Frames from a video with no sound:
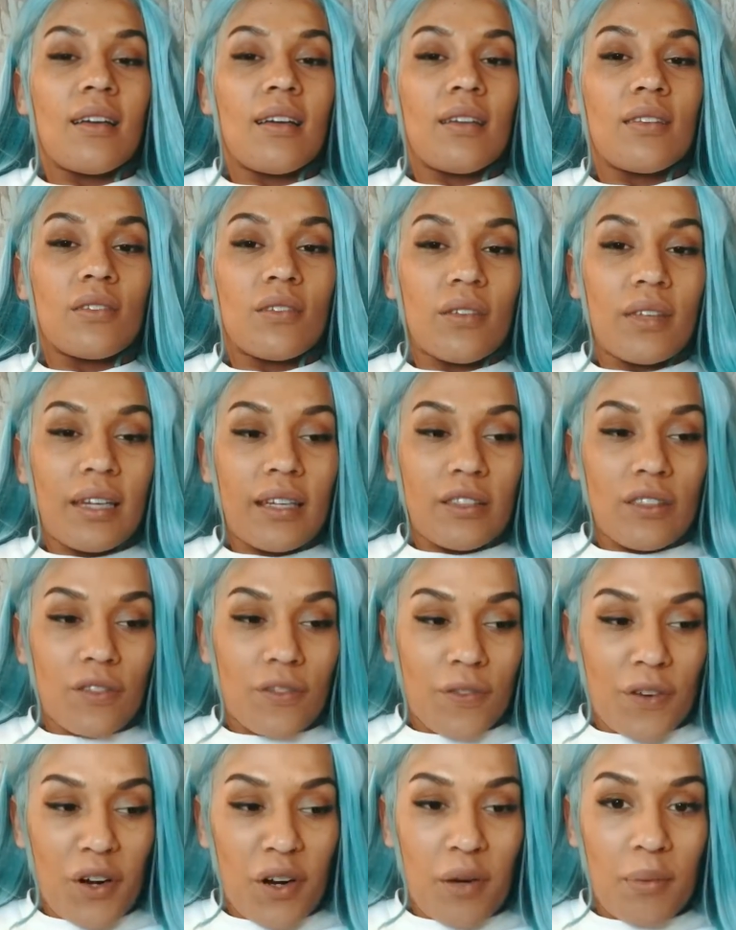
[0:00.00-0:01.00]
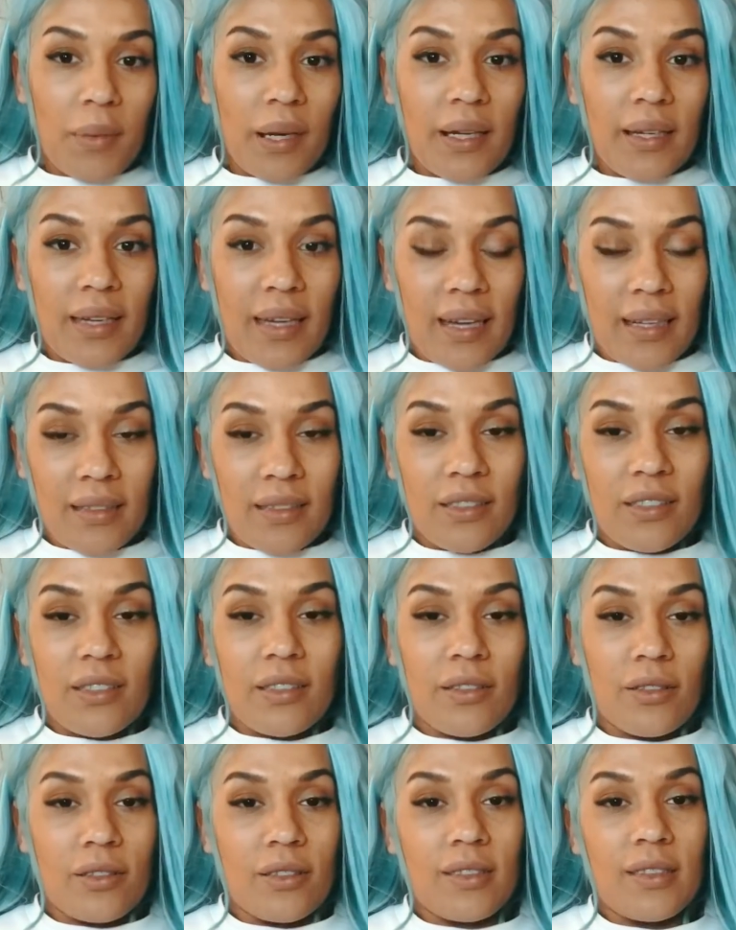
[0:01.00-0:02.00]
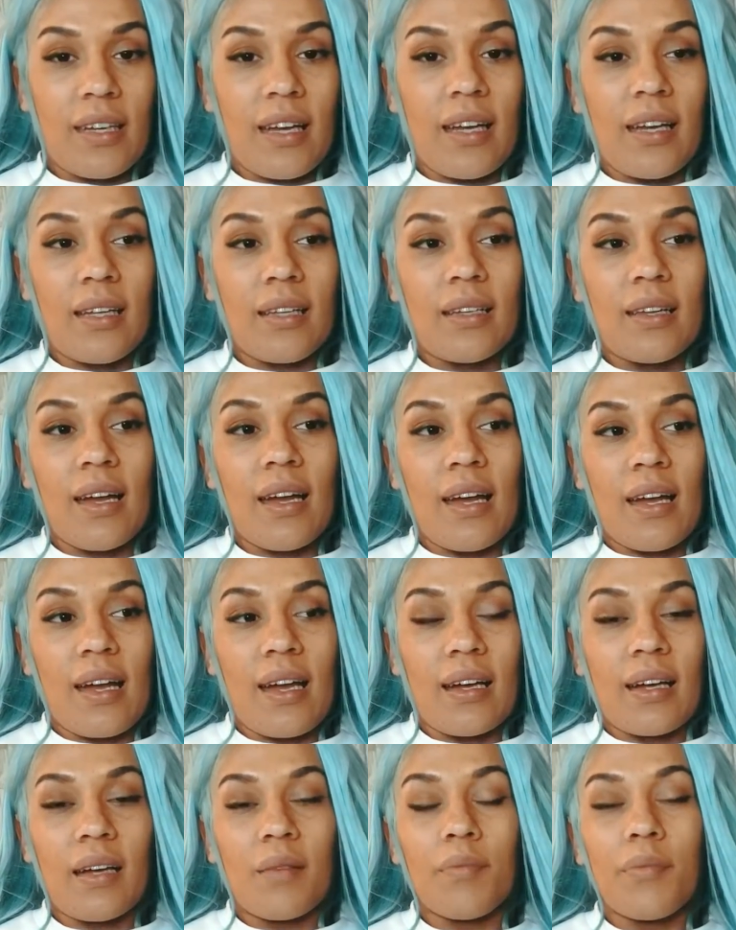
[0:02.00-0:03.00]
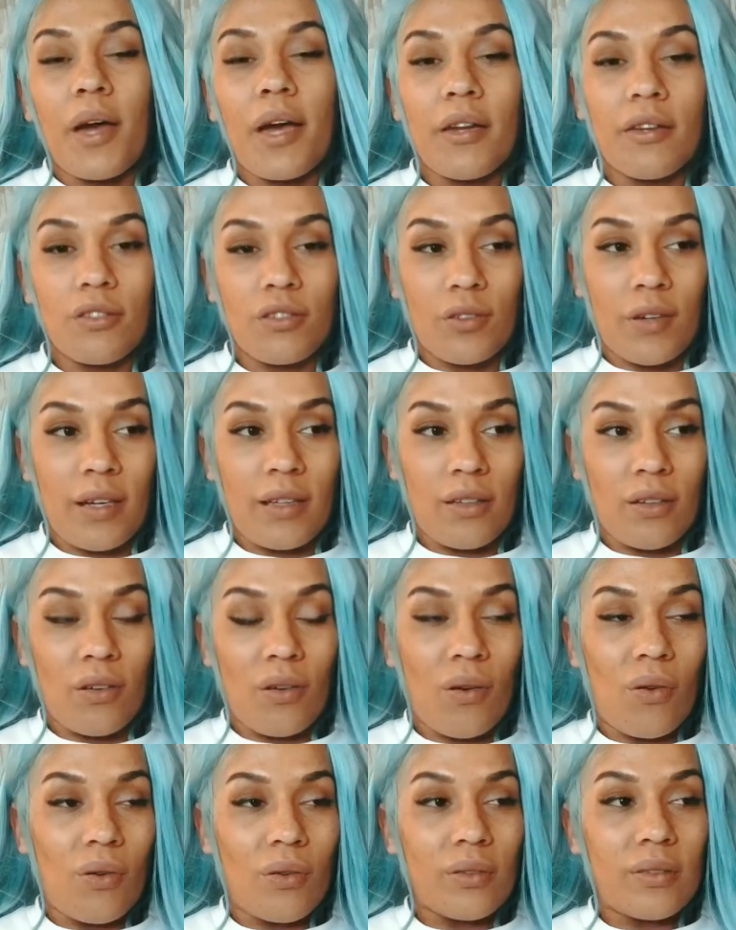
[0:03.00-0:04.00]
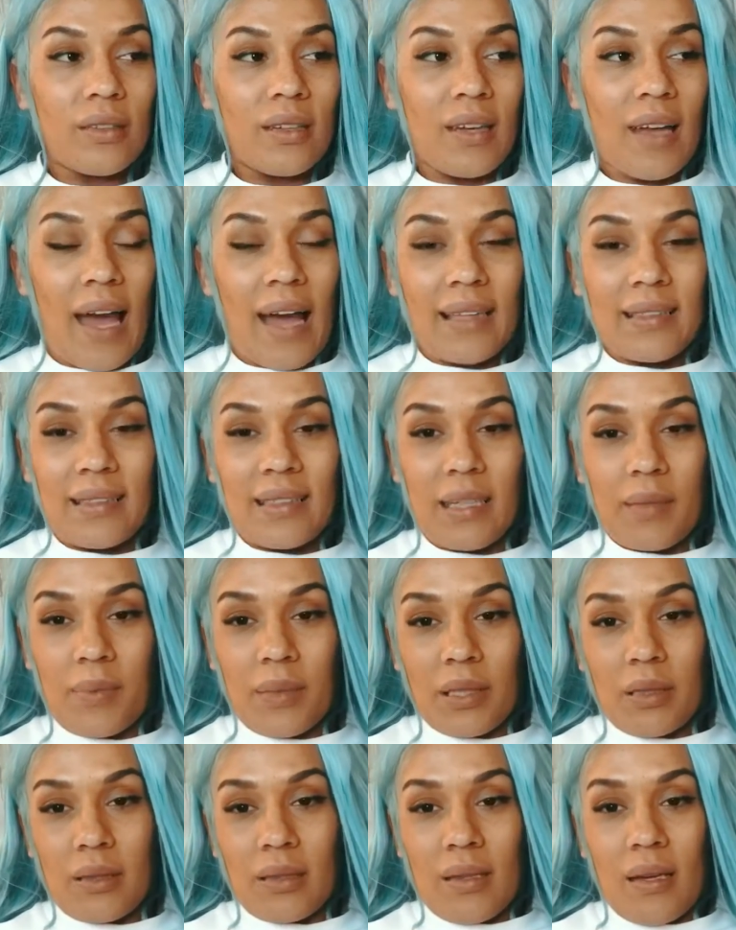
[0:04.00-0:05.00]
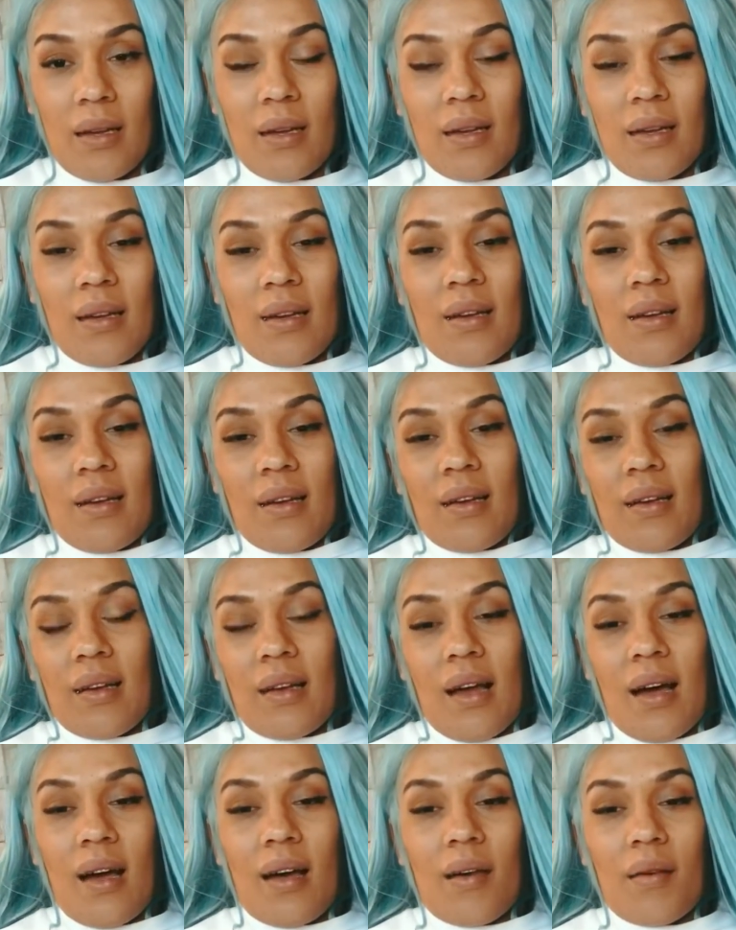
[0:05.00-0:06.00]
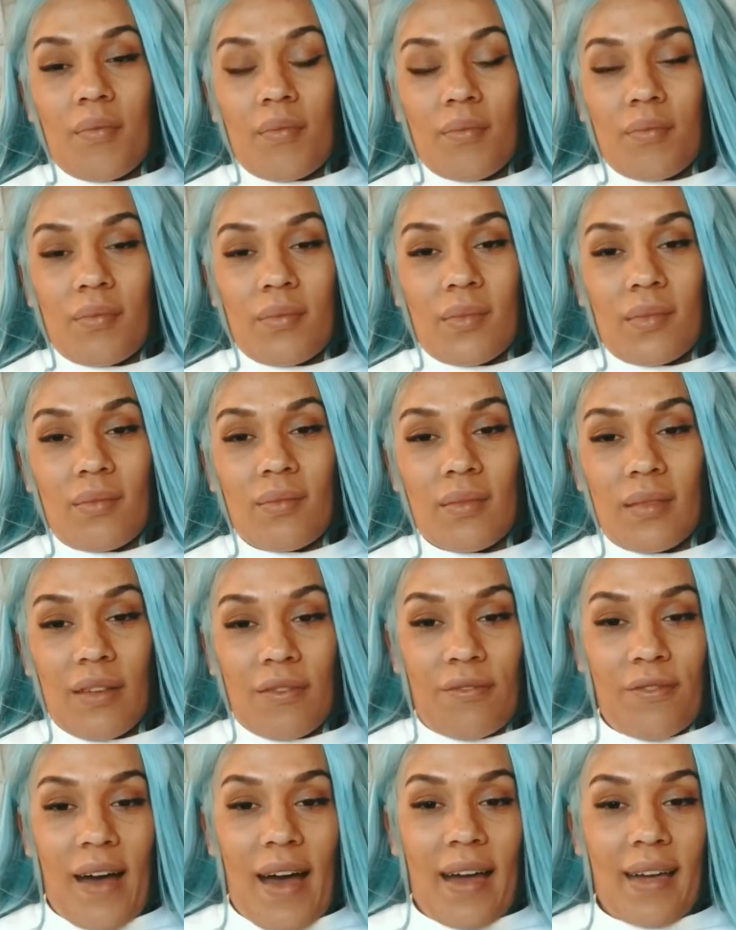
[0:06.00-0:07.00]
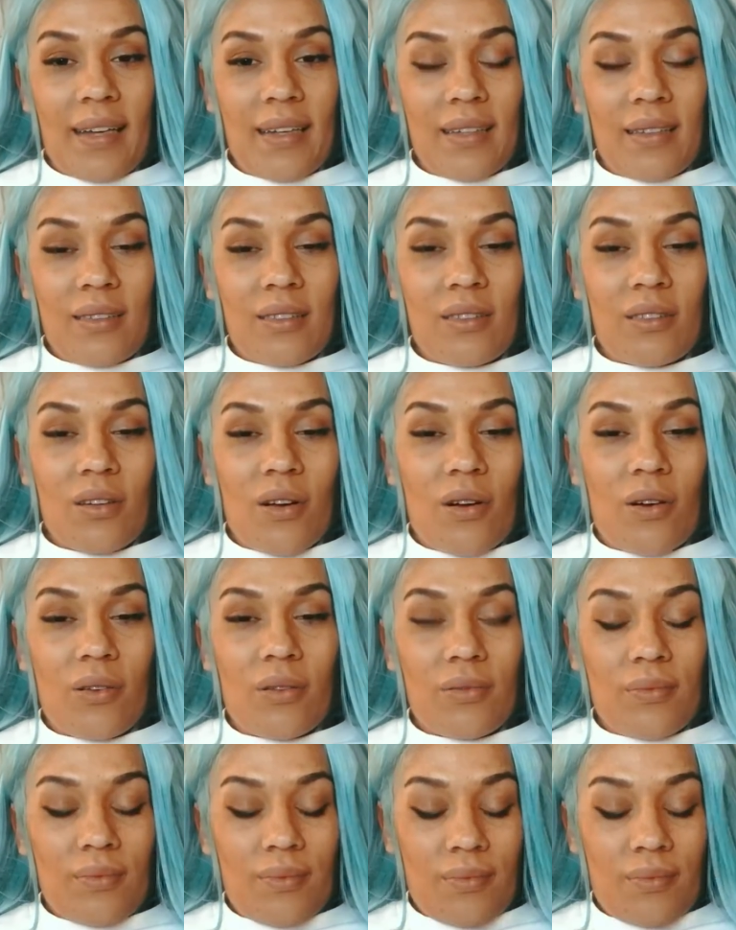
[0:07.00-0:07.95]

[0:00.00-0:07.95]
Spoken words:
so that it's firm against your skin and can penetrate the cold as deep as the fat is. So,